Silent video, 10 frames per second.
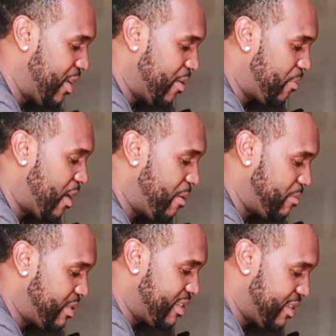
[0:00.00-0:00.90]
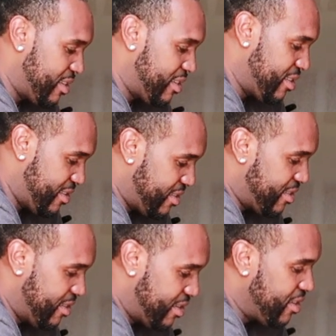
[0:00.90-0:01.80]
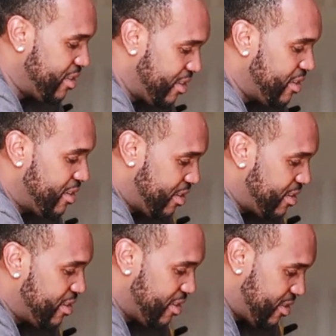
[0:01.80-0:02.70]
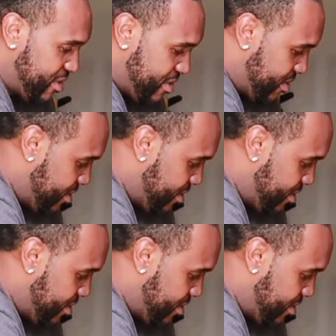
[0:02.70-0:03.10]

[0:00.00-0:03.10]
They don't gotta deal with the consequences if something happens.